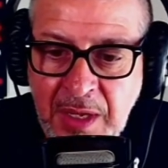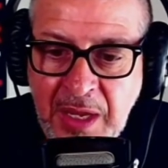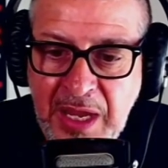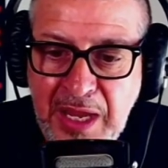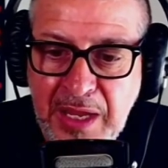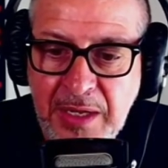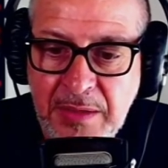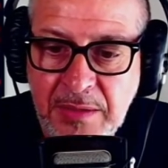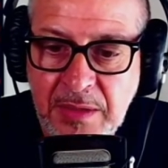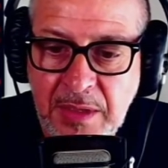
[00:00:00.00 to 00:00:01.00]

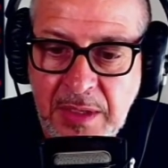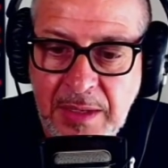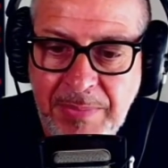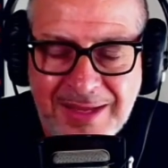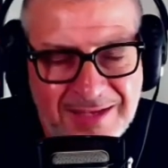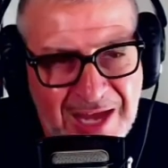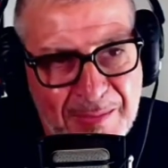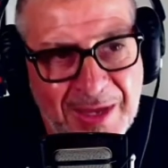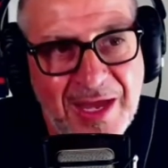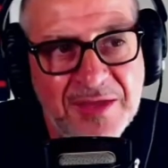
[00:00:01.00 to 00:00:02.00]
And by the
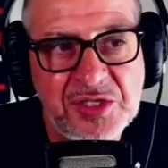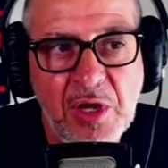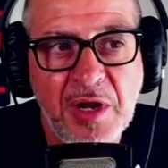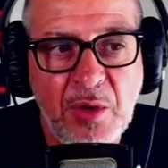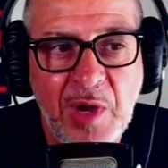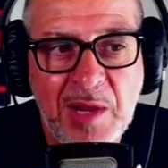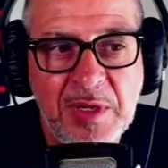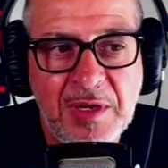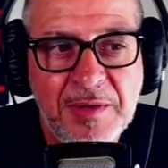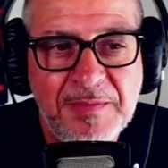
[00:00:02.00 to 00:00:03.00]
time I got to Saudi
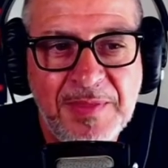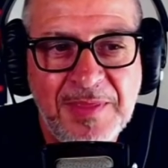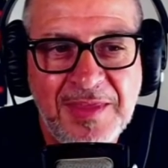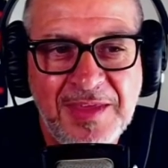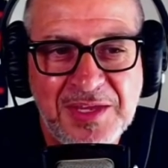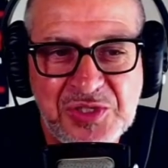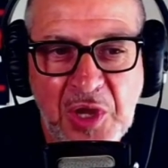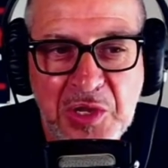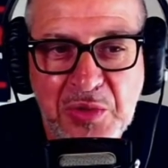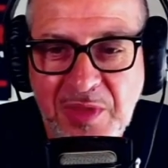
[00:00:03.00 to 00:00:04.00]
Arabia and
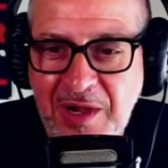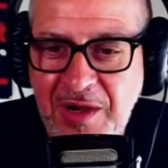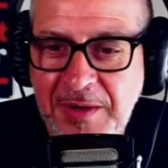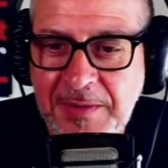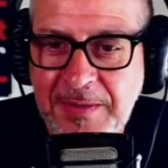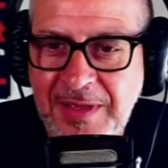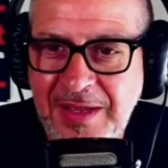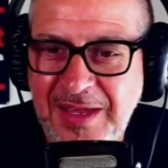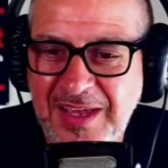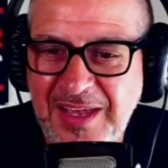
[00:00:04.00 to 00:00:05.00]
saw you there,
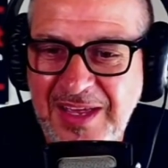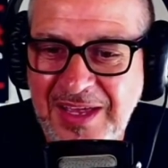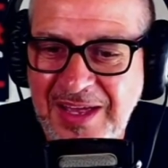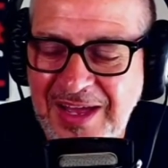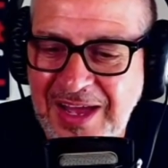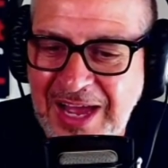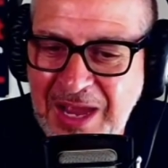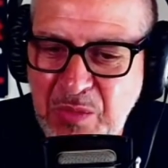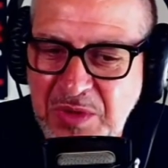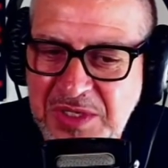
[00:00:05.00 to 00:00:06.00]
I
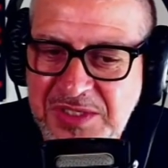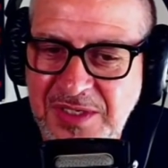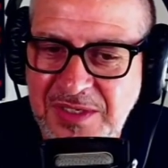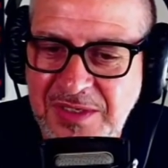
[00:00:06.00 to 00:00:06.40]
was